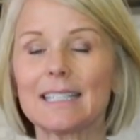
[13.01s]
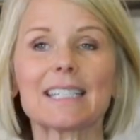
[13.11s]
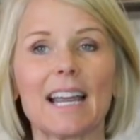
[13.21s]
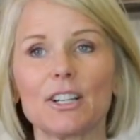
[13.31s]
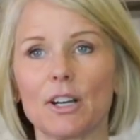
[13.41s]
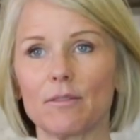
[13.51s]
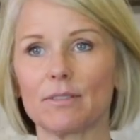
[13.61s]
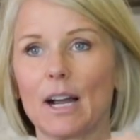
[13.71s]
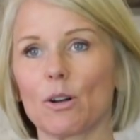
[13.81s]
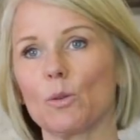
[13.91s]
tiger nut
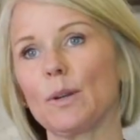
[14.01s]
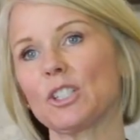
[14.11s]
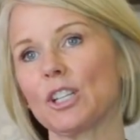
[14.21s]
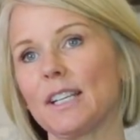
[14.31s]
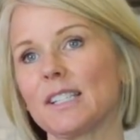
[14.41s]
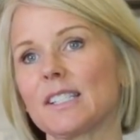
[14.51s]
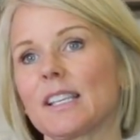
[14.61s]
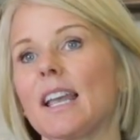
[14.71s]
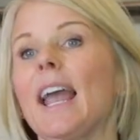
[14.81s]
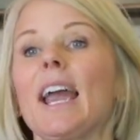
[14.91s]
flour, which is
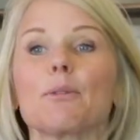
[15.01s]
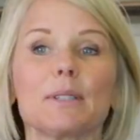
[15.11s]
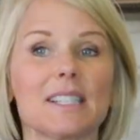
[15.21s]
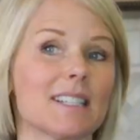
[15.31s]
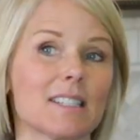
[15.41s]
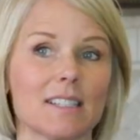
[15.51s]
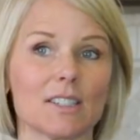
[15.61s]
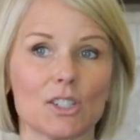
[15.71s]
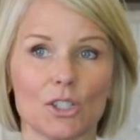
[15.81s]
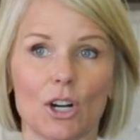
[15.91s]
a
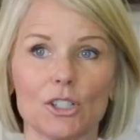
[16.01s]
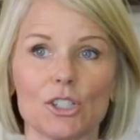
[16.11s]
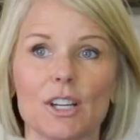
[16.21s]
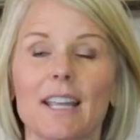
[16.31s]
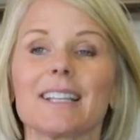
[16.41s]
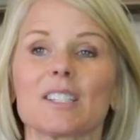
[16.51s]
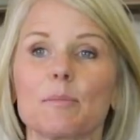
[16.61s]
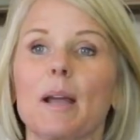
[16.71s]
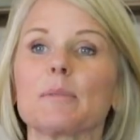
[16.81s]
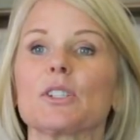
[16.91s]
resistant starch,
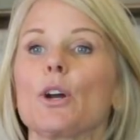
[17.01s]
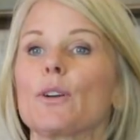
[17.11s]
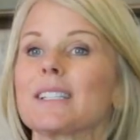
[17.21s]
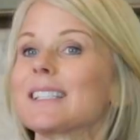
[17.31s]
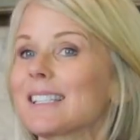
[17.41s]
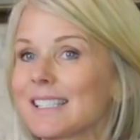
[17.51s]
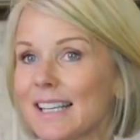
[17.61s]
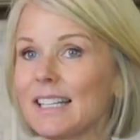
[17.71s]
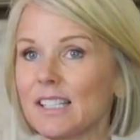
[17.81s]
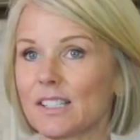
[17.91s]
sometimes known as the
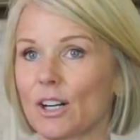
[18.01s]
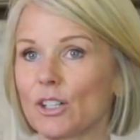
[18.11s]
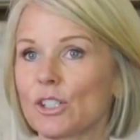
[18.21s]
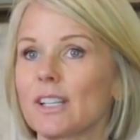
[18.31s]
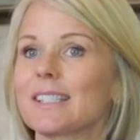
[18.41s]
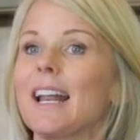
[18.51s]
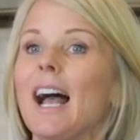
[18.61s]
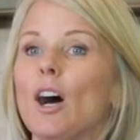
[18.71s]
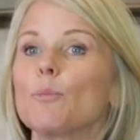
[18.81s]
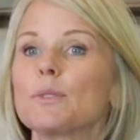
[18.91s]
skinny starch because it
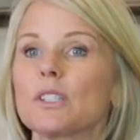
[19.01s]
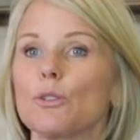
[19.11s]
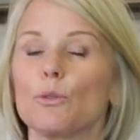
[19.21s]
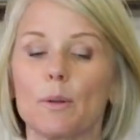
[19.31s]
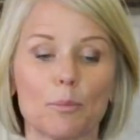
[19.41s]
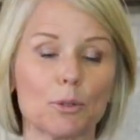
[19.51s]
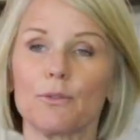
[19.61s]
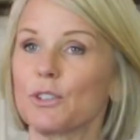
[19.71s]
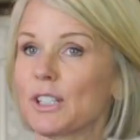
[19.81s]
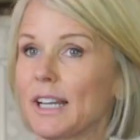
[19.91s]
helps to improve your